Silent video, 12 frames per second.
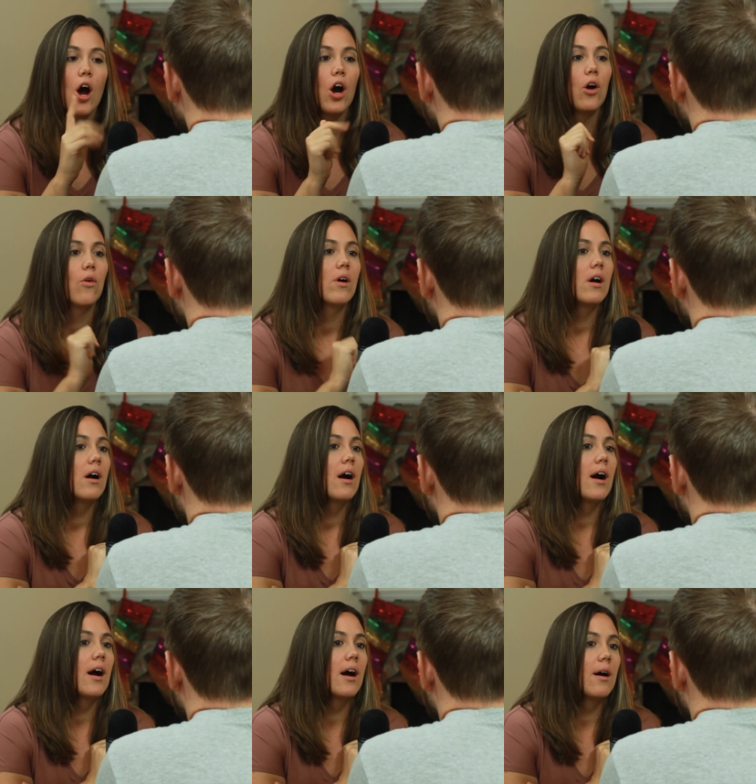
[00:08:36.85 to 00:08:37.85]
Oh,
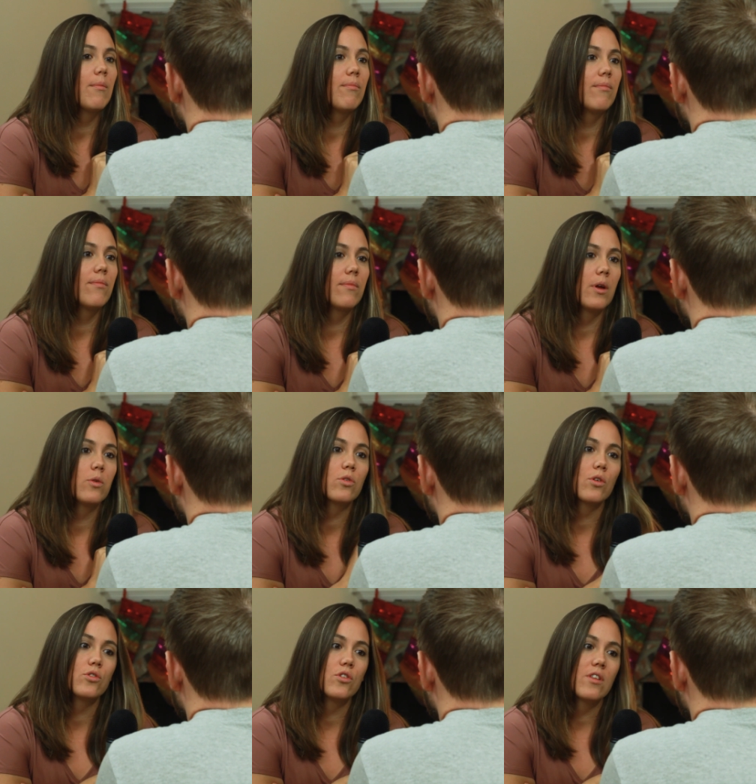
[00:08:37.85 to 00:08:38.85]
it was
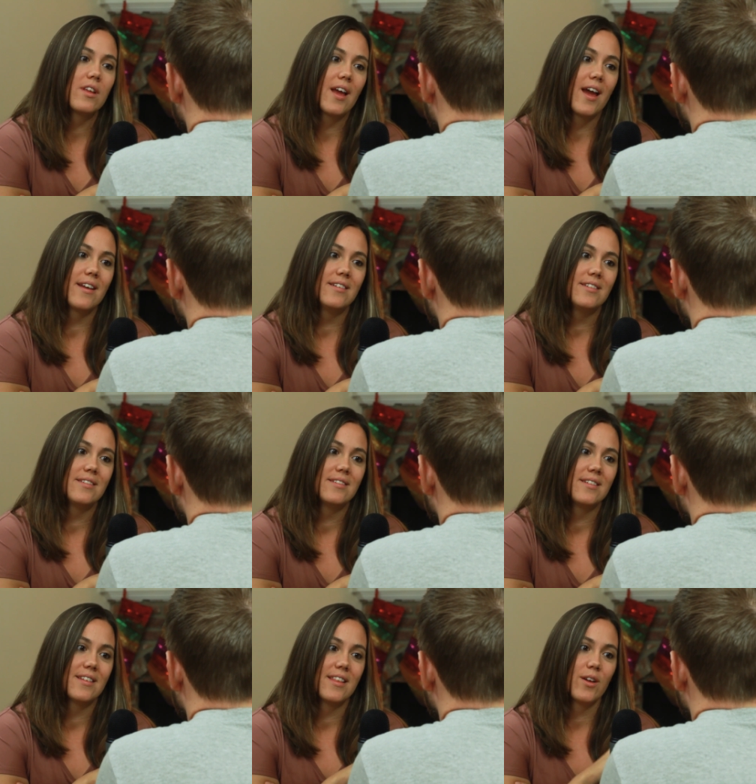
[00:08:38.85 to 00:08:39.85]
closer to the end.
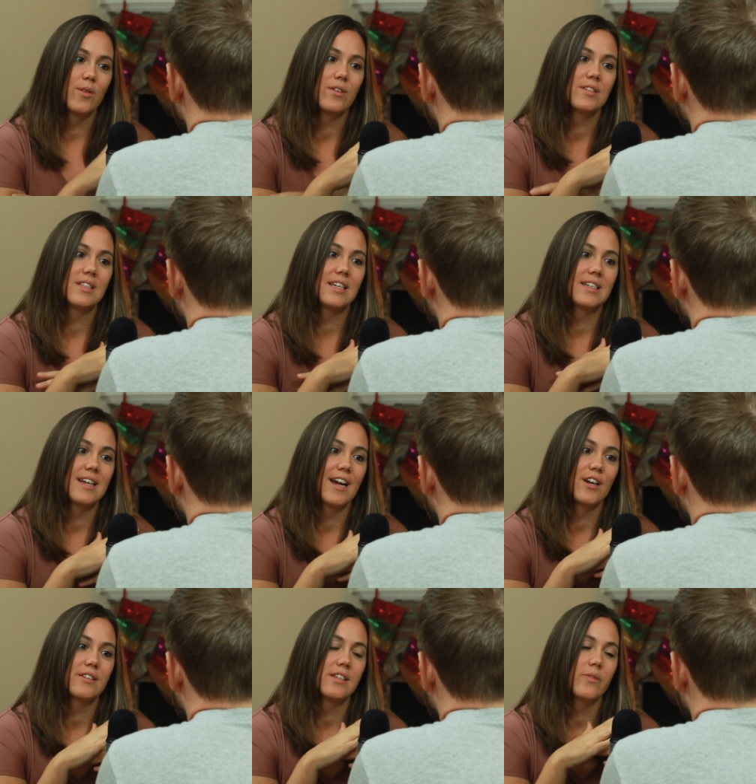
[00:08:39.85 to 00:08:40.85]
There was the
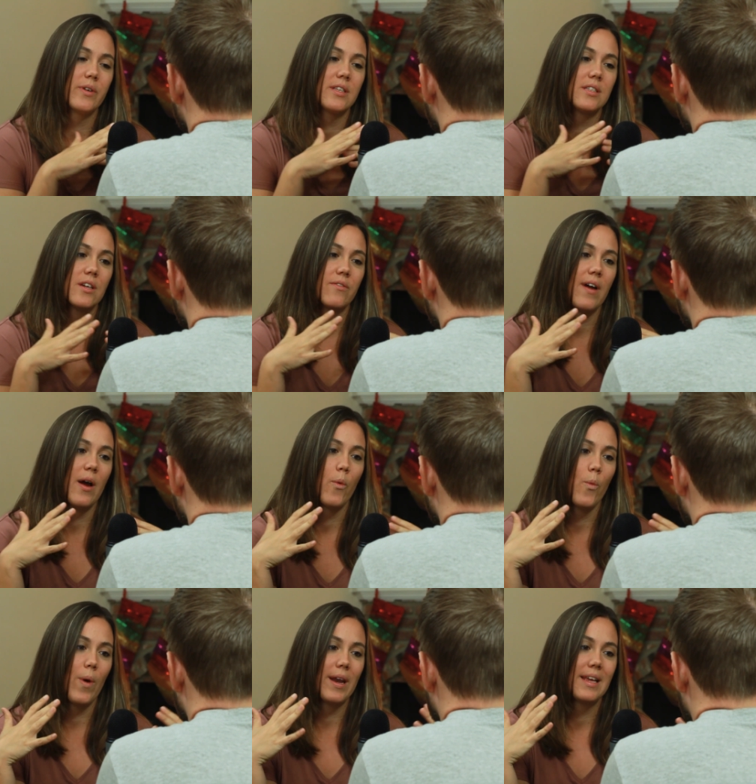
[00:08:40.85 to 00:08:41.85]
entire sequence of
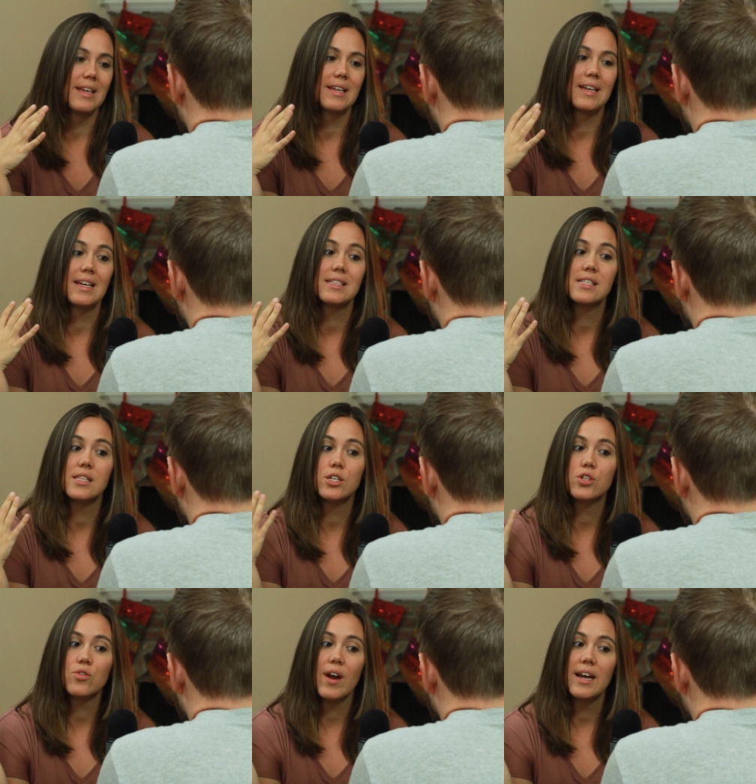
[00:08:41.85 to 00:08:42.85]
when he gets
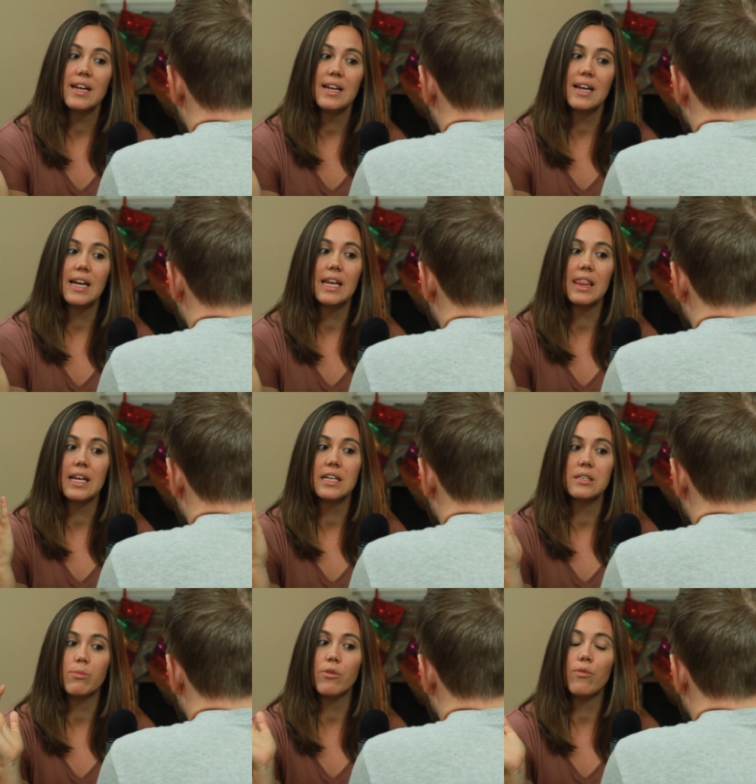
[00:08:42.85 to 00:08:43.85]
the trident and
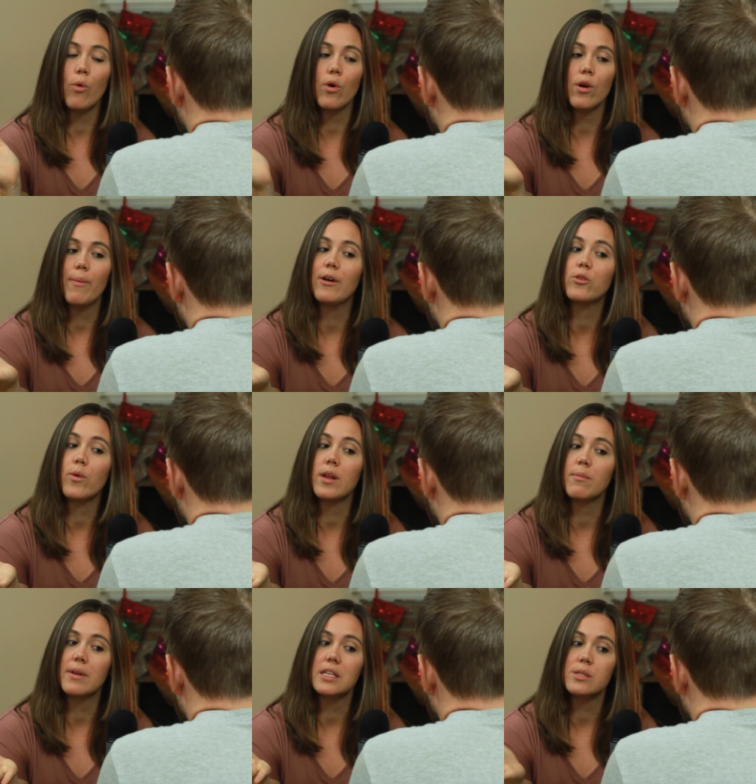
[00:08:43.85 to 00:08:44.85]
things before, about
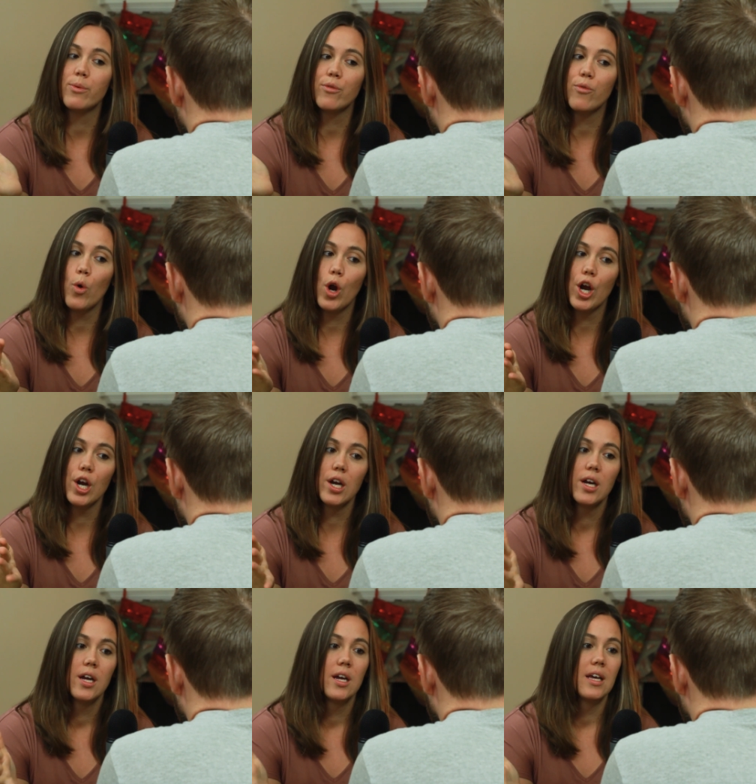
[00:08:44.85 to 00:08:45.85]
20 minutes
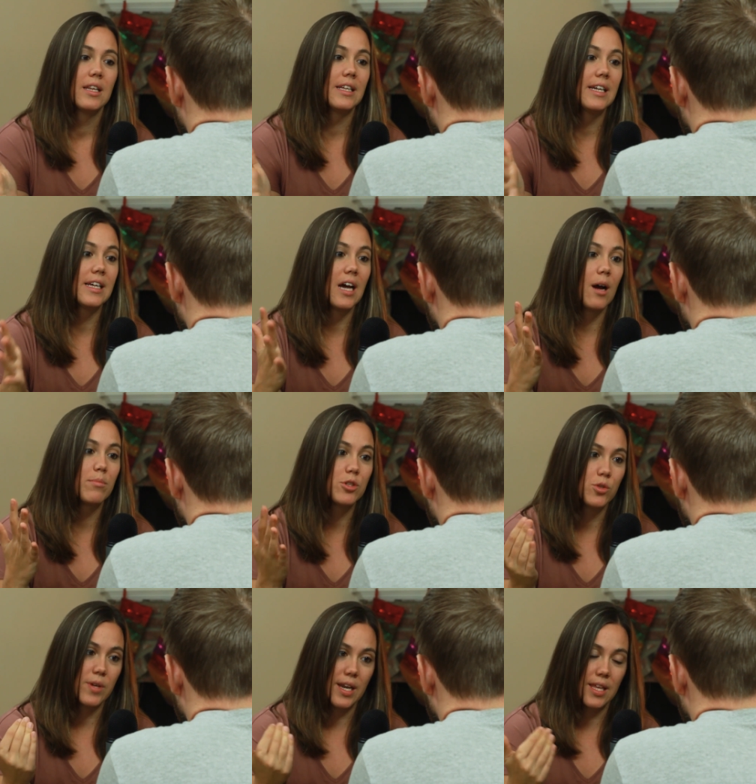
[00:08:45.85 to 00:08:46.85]
before, leading up
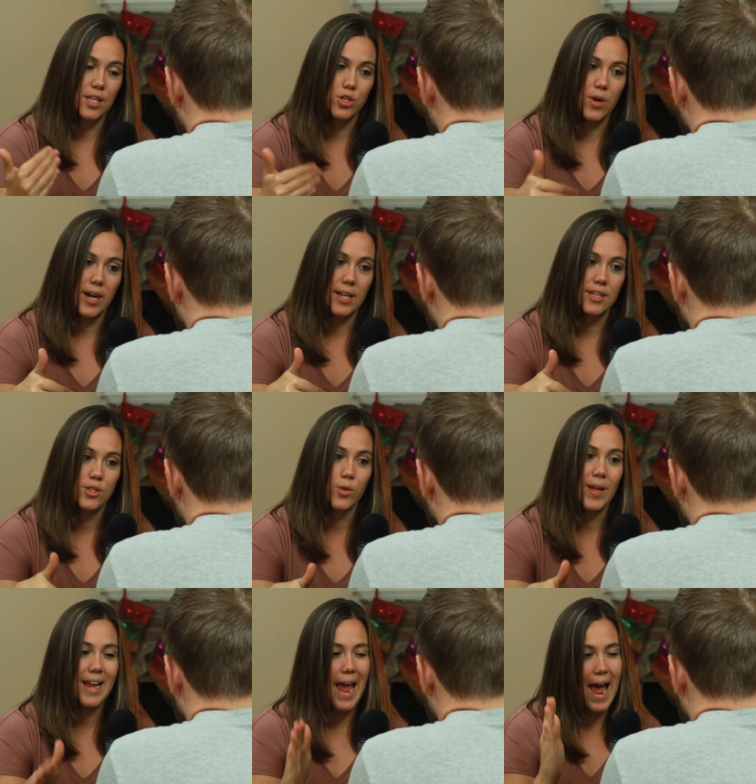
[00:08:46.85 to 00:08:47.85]
to getting the trident. So
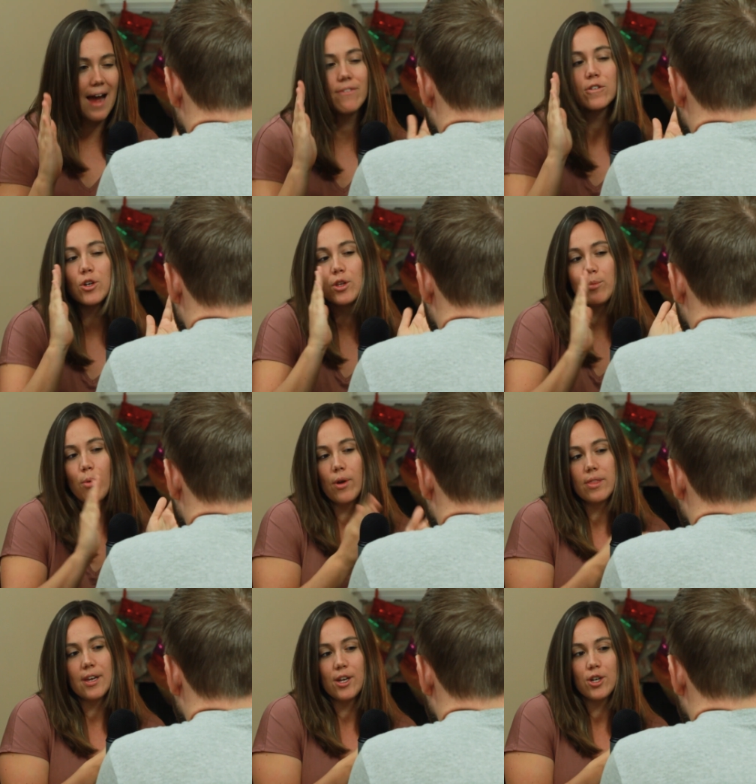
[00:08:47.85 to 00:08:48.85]
like after the
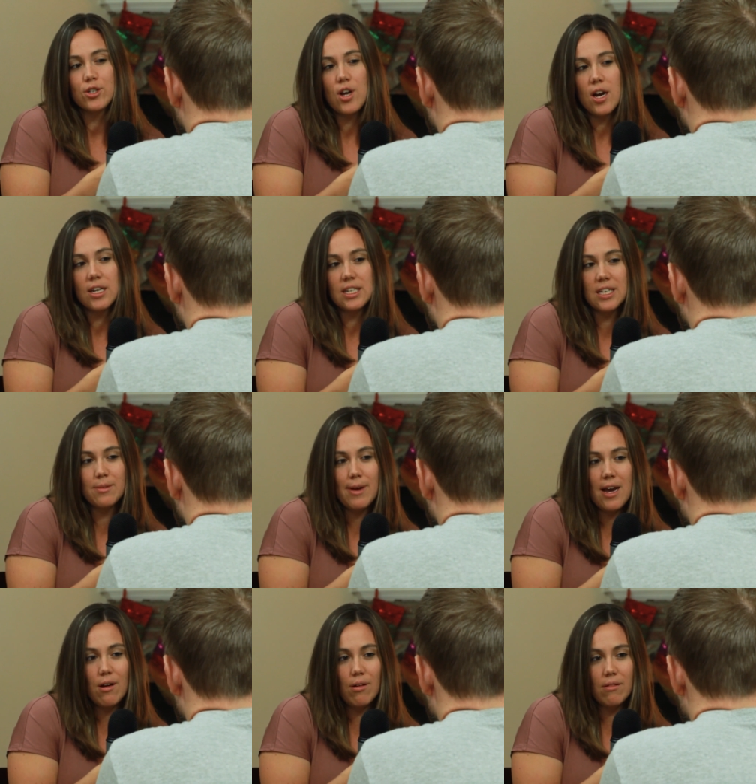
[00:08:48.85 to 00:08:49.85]
point that you're talking
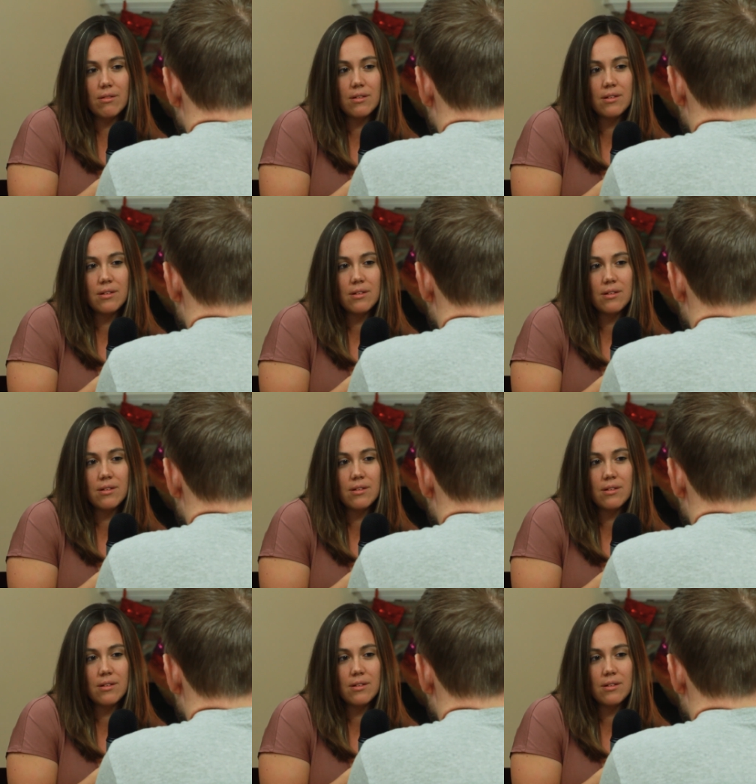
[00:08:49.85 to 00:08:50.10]
about...